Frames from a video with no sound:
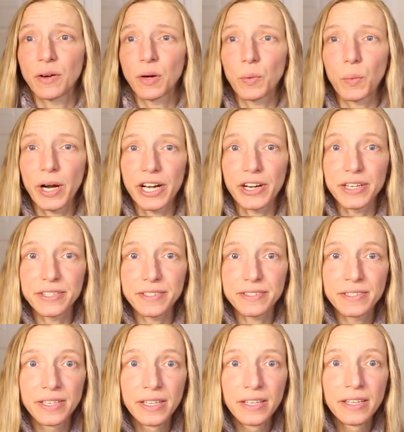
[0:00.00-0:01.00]
how it
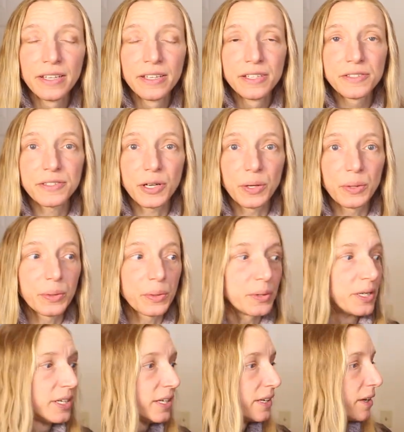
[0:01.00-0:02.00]
wears.
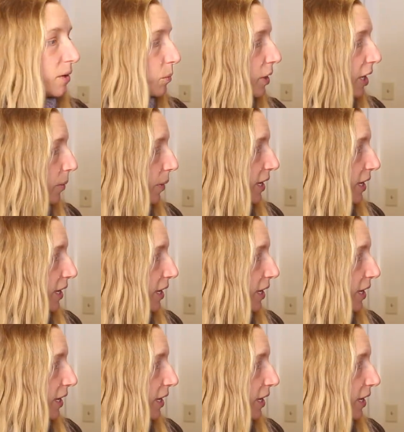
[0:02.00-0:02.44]
So what I